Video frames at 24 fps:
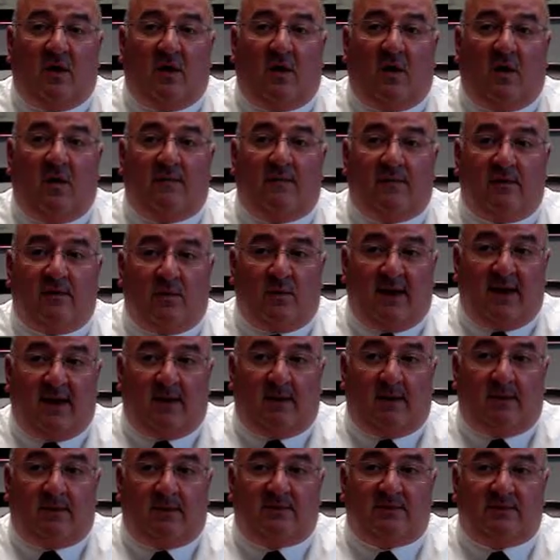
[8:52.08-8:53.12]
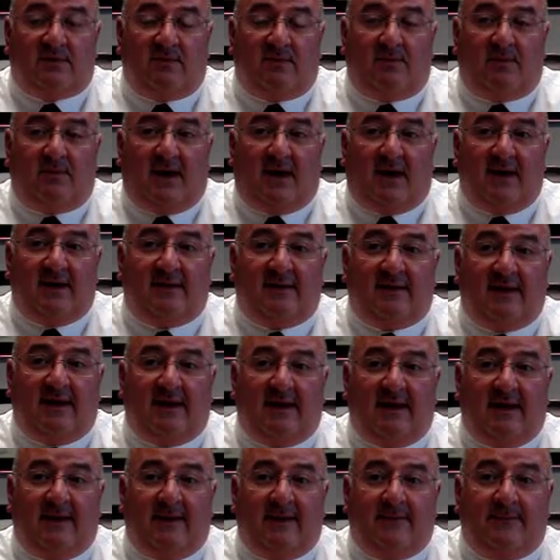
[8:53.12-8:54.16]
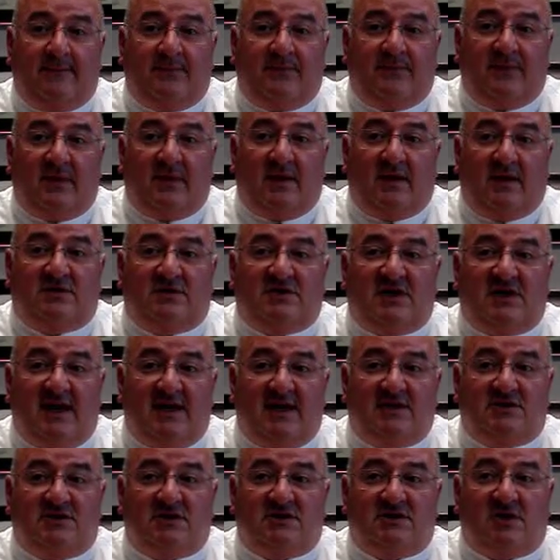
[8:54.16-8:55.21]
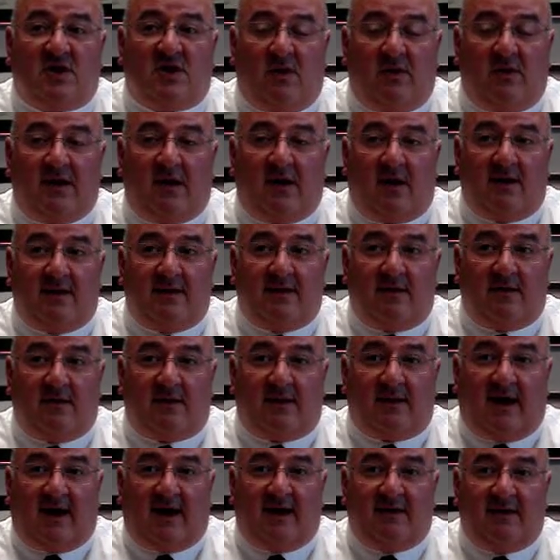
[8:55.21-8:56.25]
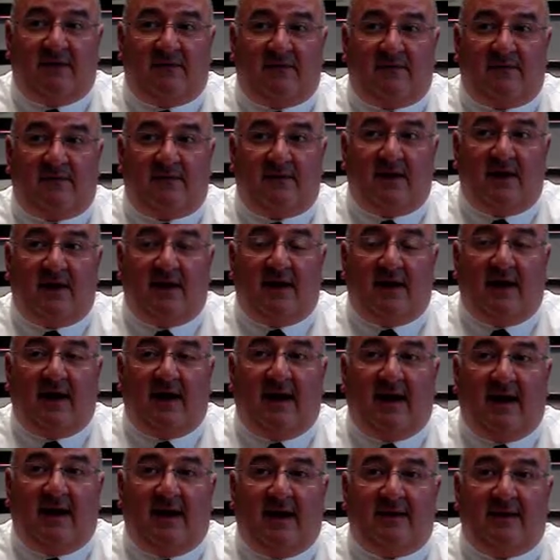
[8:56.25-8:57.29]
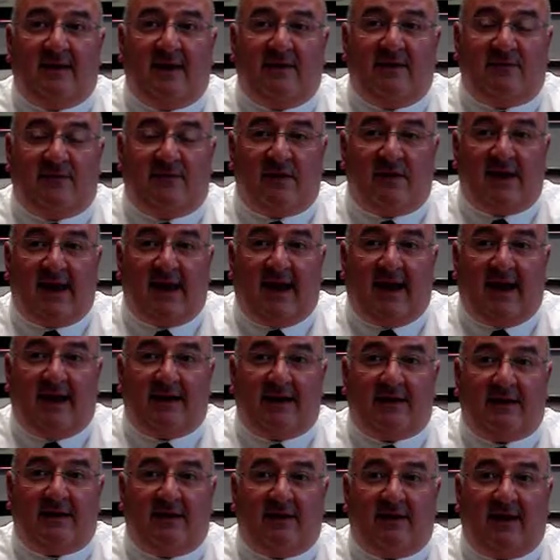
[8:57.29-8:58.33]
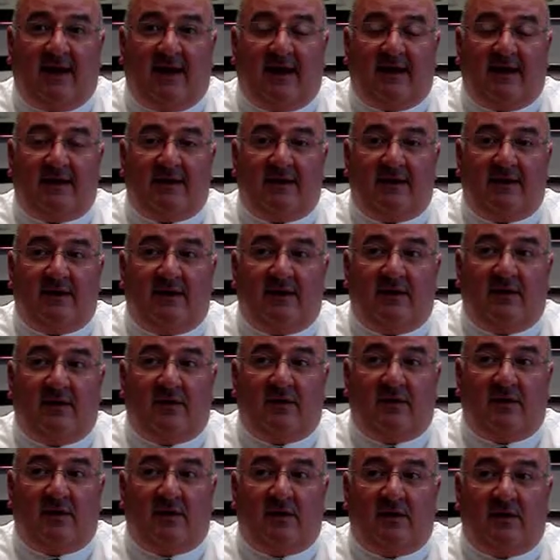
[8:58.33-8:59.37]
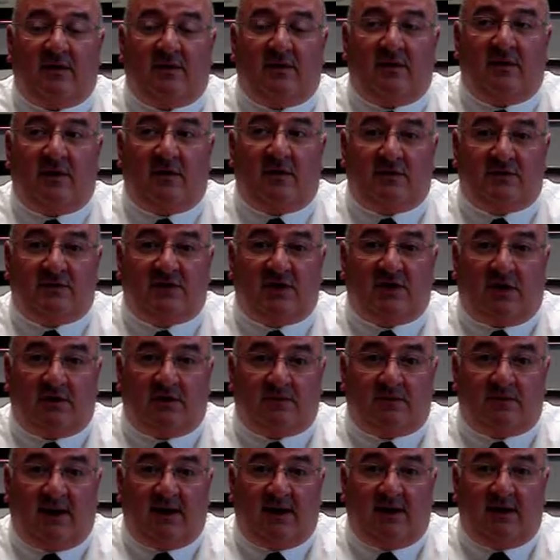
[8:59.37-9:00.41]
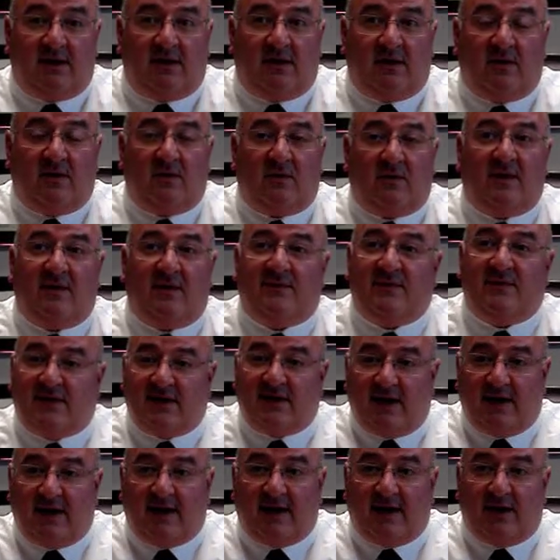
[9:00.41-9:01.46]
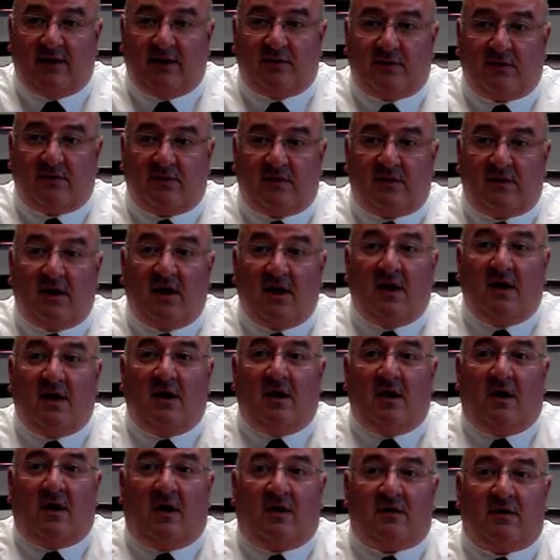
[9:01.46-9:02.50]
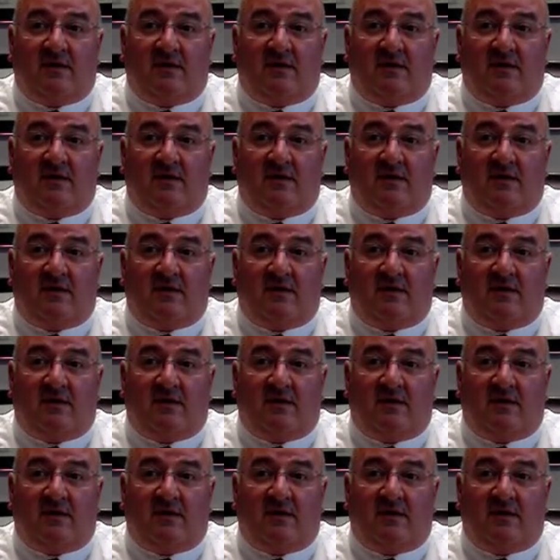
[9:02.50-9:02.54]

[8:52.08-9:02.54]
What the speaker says: overwhelmed by the changes going on in their life, and they forget that the little children or even teenagers are